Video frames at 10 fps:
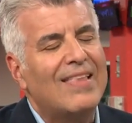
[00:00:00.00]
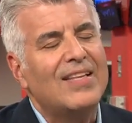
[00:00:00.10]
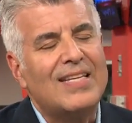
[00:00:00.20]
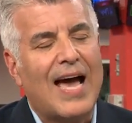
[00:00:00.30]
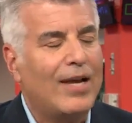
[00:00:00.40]

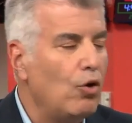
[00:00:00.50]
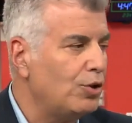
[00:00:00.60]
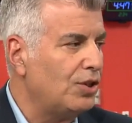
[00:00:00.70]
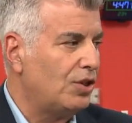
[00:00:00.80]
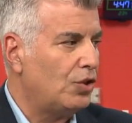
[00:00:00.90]
making the
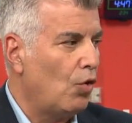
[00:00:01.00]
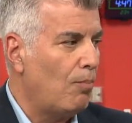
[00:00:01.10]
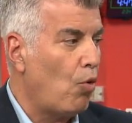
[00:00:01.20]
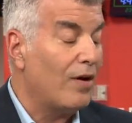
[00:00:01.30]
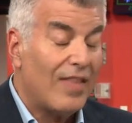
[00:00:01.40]
diagnosis is
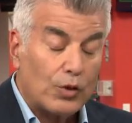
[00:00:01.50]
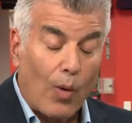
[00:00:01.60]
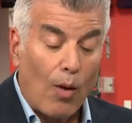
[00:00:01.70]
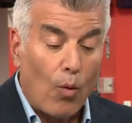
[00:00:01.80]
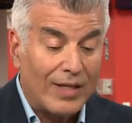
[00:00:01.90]
so
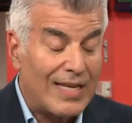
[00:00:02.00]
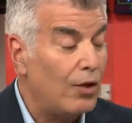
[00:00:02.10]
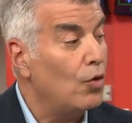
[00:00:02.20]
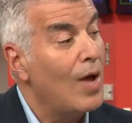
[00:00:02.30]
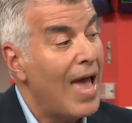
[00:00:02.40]
important. That's why I
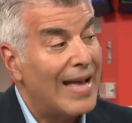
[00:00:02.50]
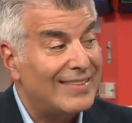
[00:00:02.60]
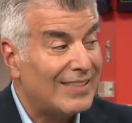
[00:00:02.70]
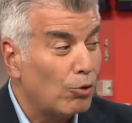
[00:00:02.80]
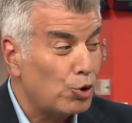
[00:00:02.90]
want to tell you,
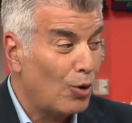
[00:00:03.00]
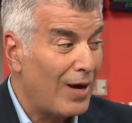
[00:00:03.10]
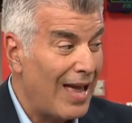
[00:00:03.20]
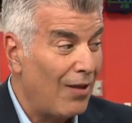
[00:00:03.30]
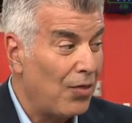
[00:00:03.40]
at South
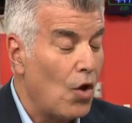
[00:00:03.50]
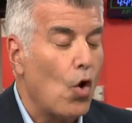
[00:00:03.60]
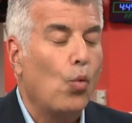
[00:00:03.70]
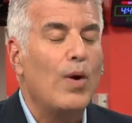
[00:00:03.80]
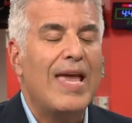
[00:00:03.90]
Shore
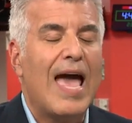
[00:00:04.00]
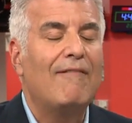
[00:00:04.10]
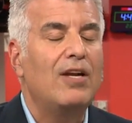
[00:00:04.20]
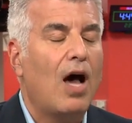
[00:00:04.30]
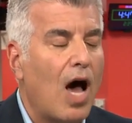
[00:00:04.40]
Health, we
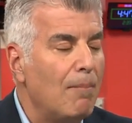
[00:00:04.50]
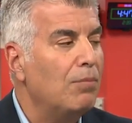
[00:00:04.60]
have an